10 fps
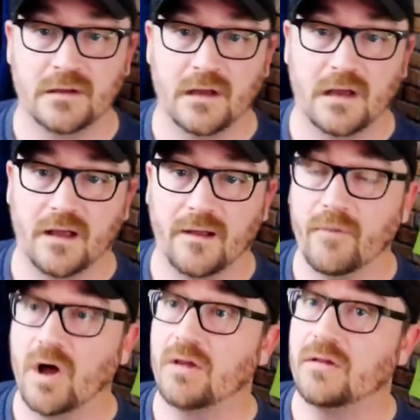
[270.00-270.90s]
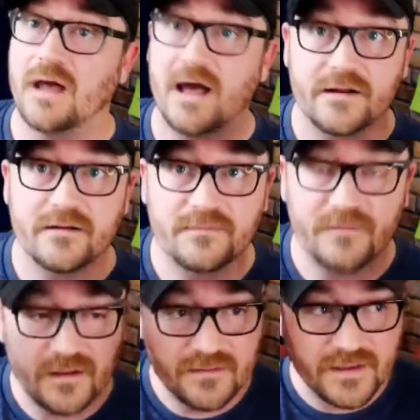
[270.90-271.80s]
Um, a lot of
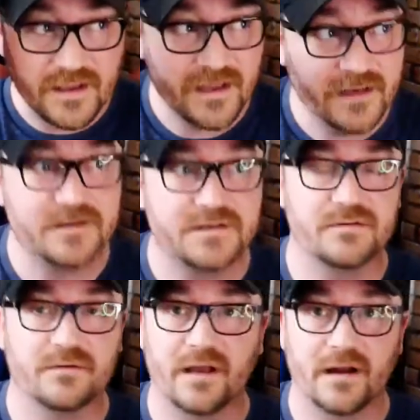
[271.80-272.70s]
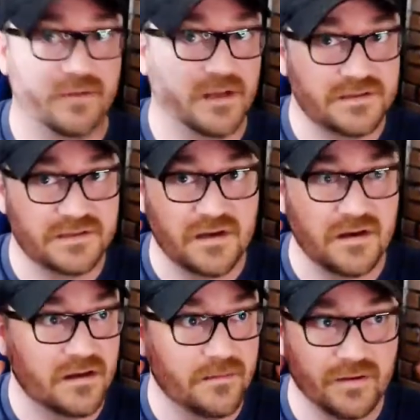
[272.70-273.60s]
the industry, and I'm not just
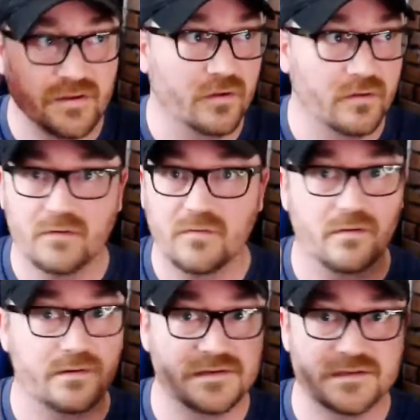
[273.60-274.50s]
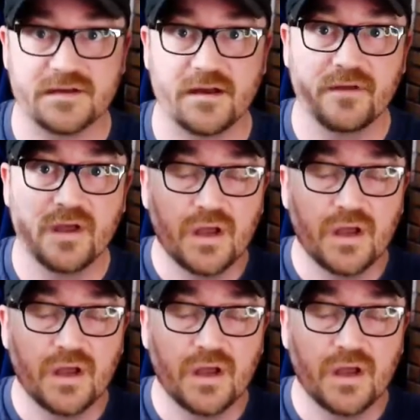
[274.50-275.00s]
talking about unicorns and stuff,